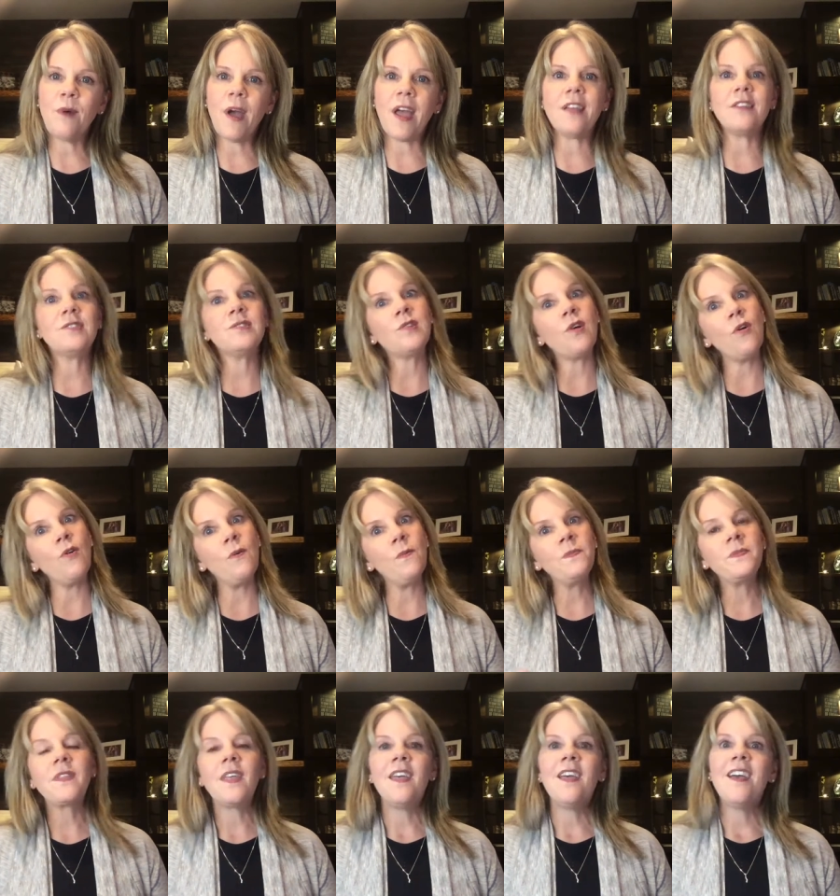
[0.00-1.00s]
So
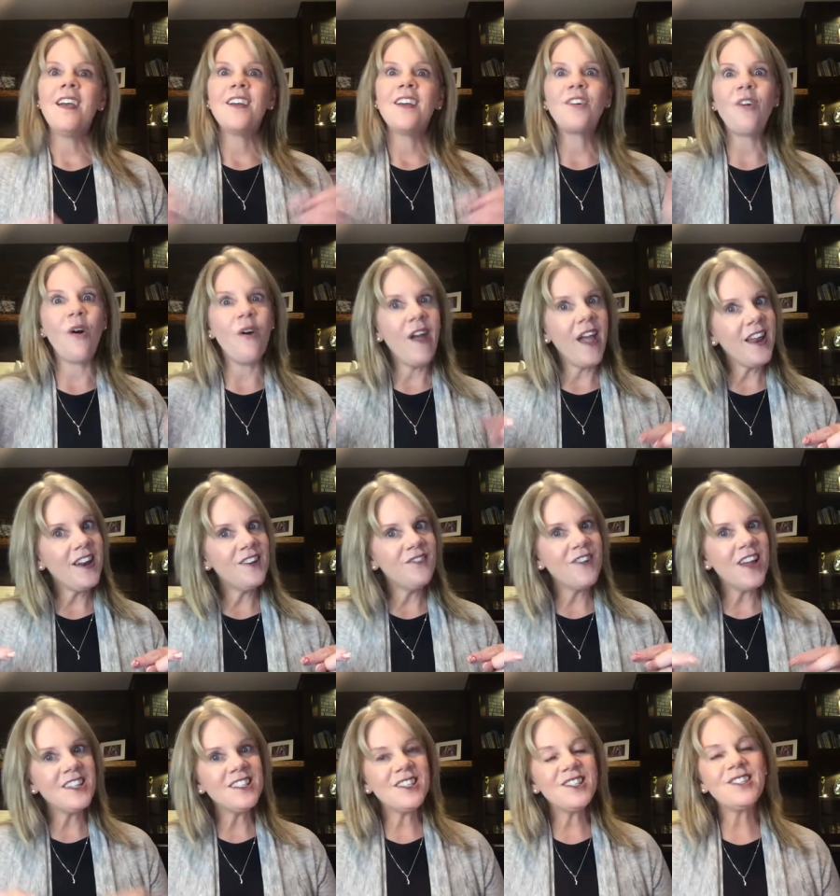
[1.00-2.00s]
go ahead and
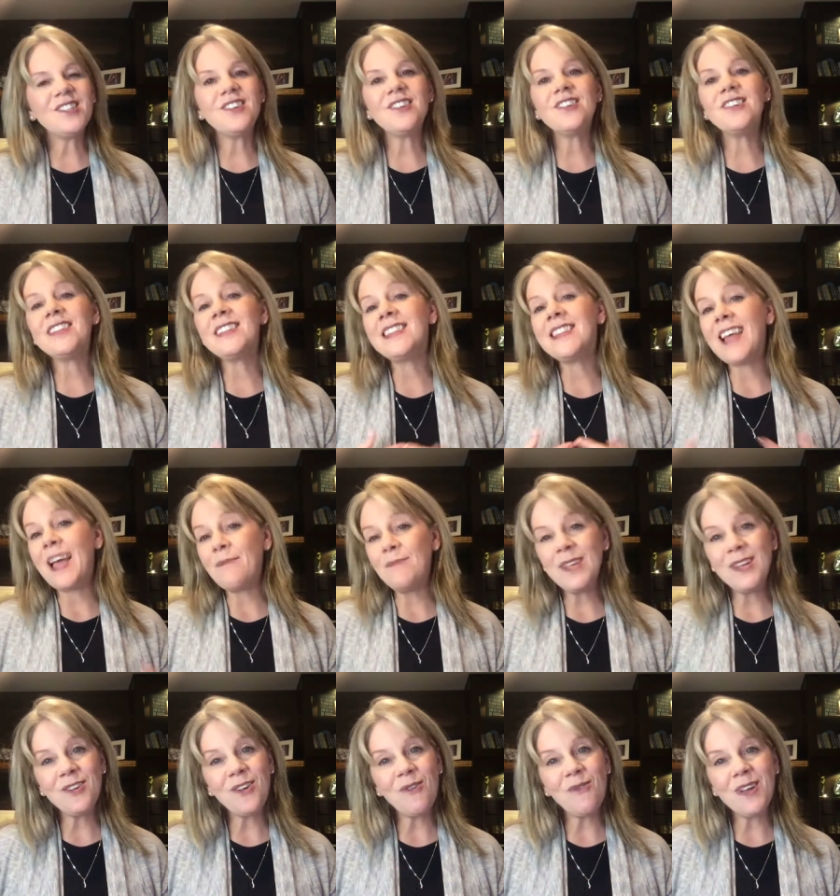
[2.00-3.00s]
register. Let me
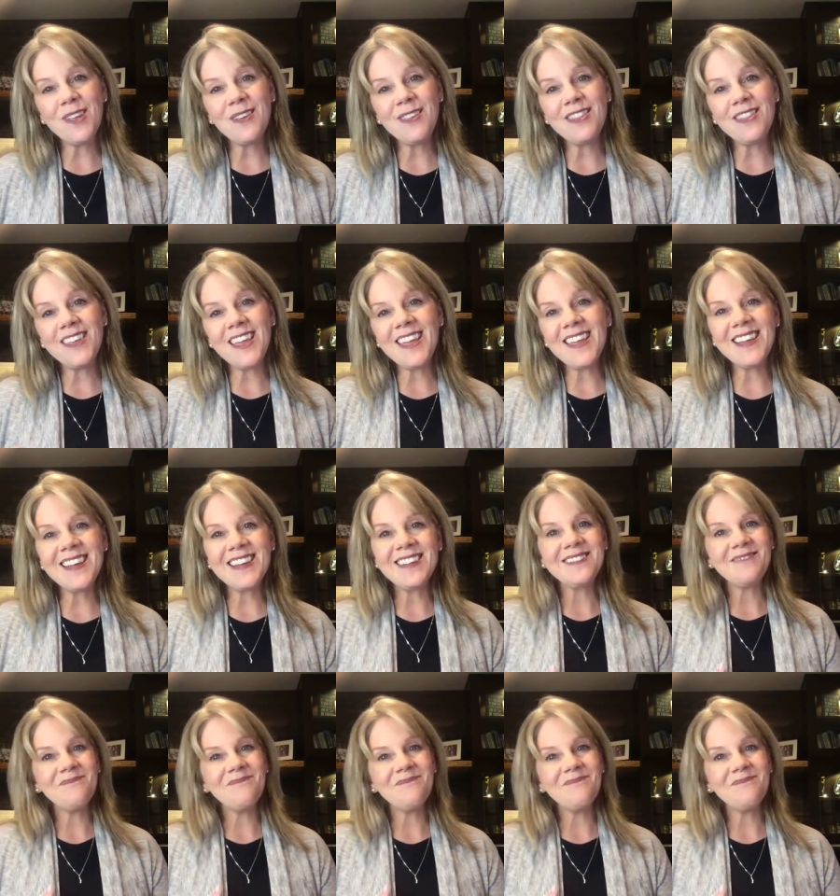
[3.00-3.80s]
know what you think.